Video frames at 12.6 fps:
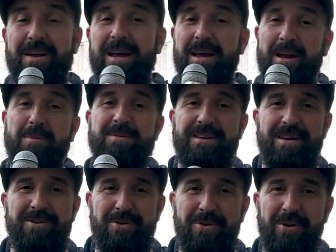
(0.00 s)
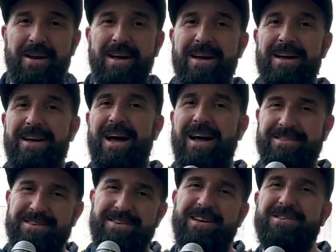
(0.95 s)
in upstate New York. I'll
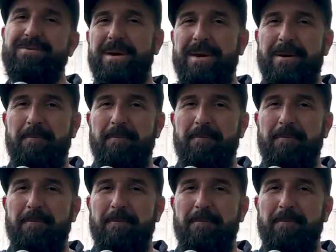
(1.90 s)
see you next week.